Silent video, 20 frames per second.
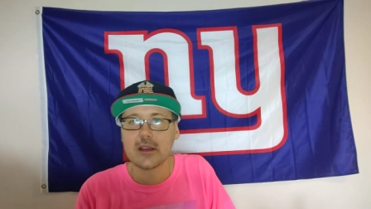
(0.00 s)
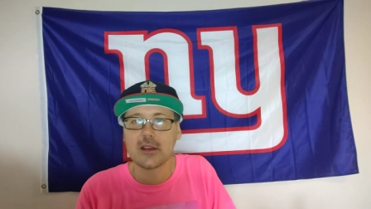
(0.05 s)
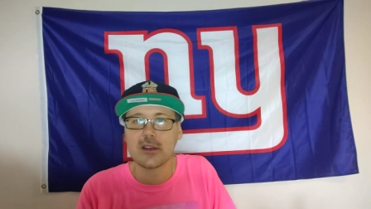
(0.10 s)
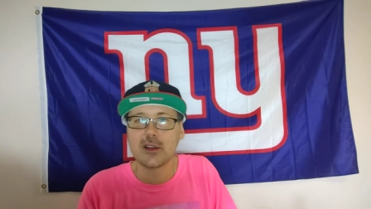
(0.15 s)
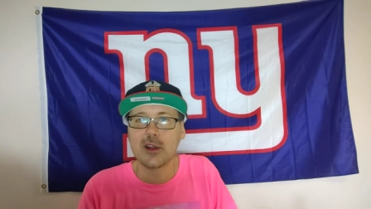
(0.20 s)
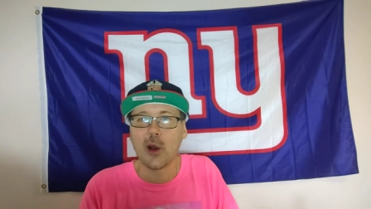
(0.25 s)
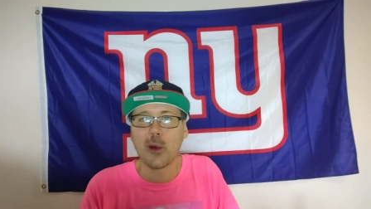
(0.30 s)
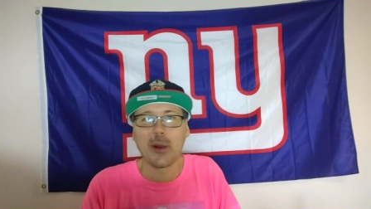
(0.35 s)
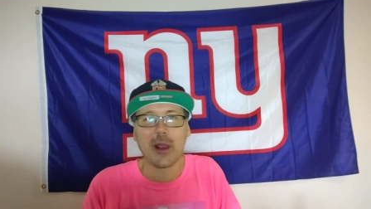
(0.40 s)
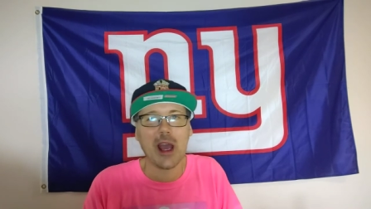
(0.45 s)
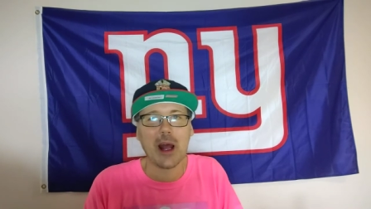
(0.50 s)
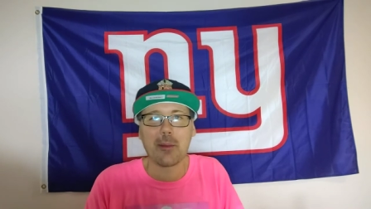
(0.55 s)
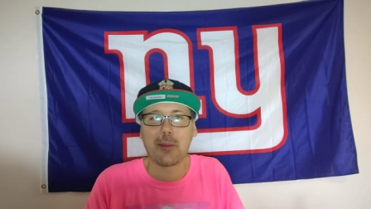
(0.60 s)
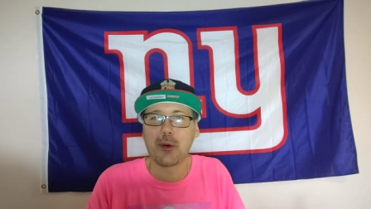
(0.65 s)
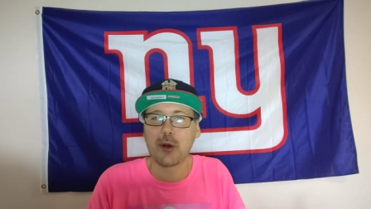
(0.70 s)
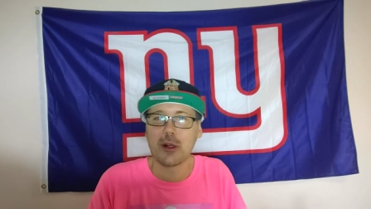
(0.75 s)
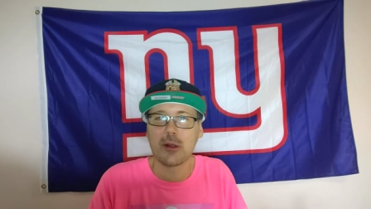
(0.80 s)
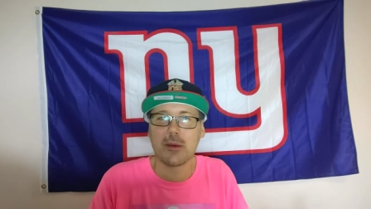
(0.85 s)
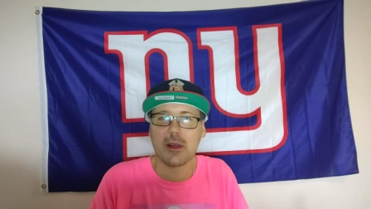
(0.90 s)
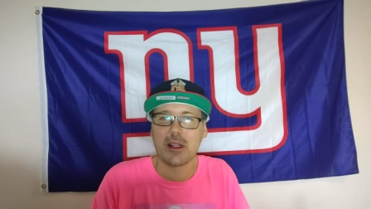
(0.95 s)
No, we got to
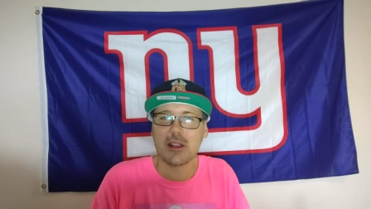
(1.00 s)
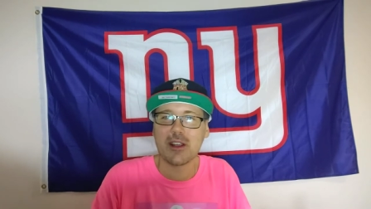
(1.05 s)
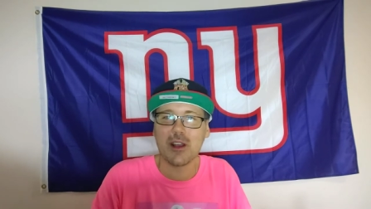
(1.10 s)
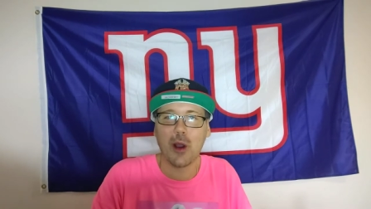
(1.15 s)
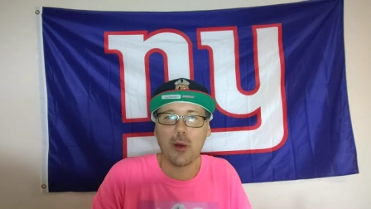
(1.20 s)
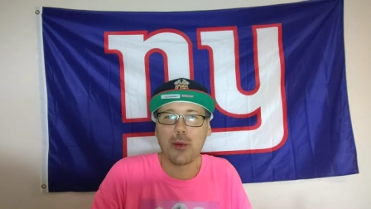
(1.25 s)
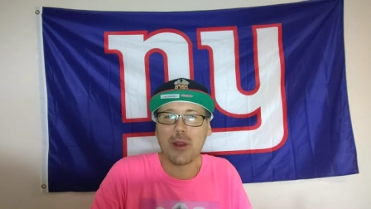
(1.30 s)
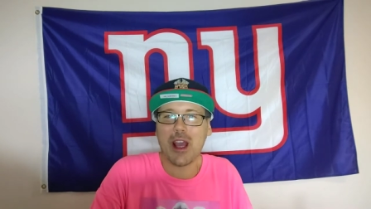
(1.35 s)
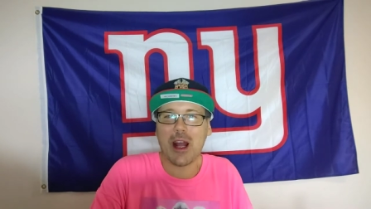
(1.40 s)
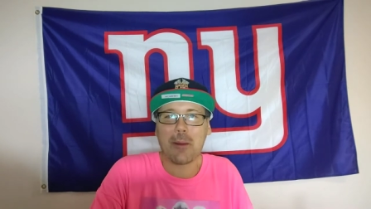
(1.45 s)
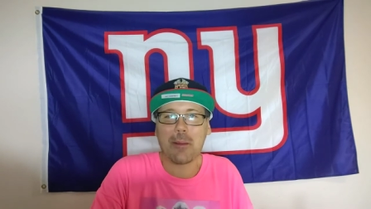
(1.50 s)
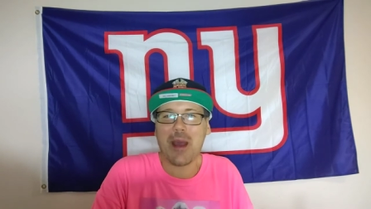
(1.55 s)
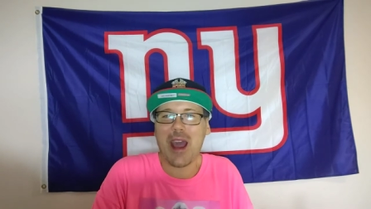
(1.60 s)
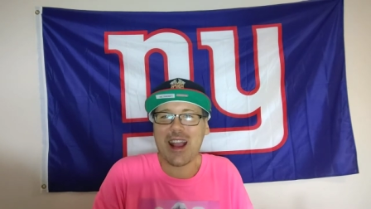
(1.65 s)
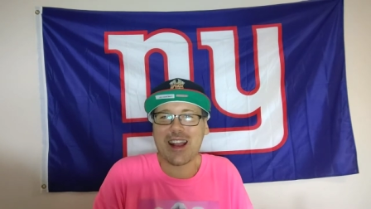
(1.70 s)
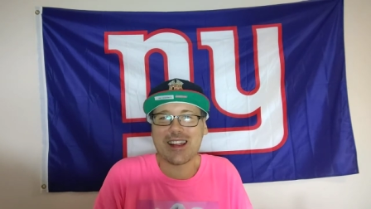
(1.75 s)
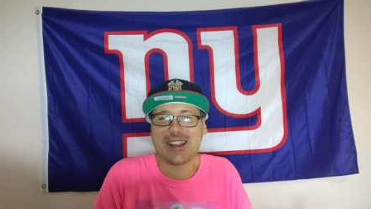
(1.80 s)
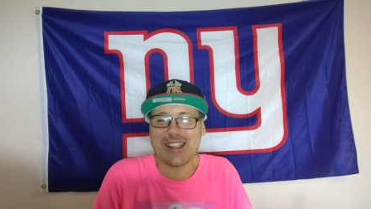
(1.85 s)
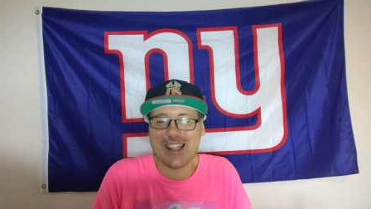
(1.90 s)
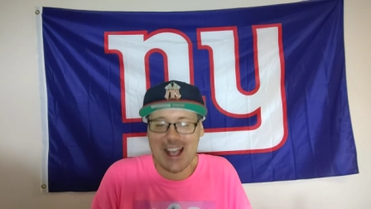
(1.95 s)
put him in. Yo, we got to bag
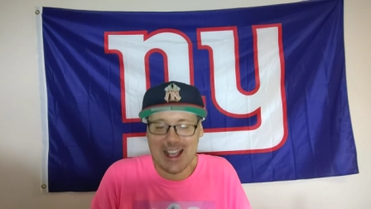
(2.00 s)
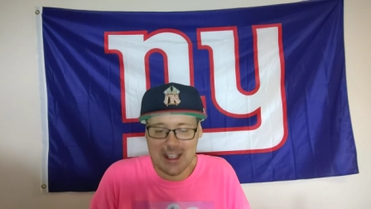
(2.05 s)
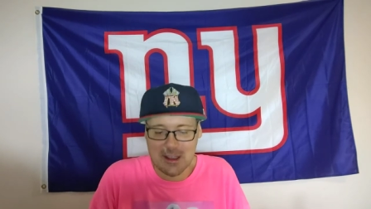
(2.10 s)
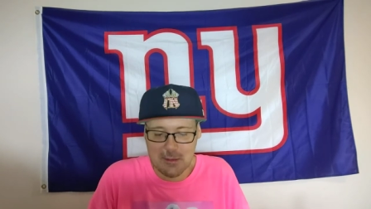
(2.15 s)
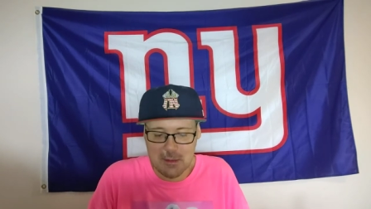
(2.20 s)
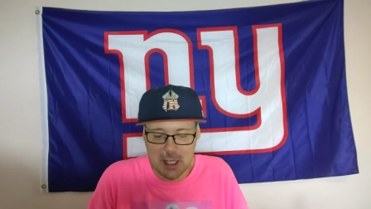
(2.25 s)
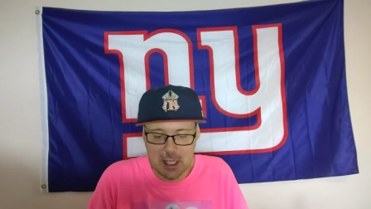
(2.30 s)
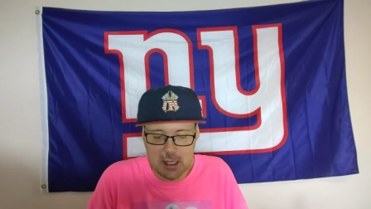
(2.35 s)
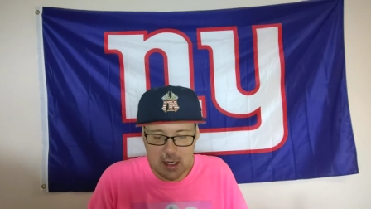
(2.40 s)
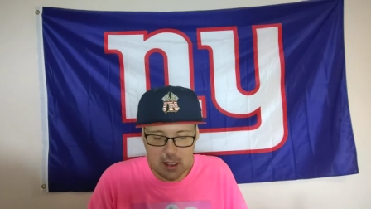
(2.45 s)
and tag it, man.